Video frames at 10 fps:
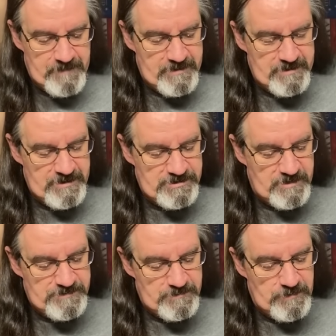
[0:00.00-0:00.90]
In the
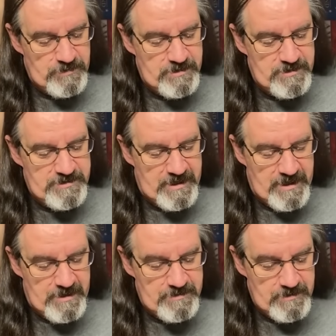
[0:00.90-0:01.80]
Egyptian Book of the
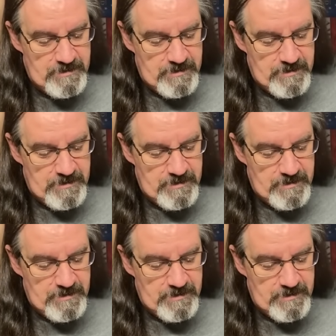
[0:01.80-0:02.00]
Dead,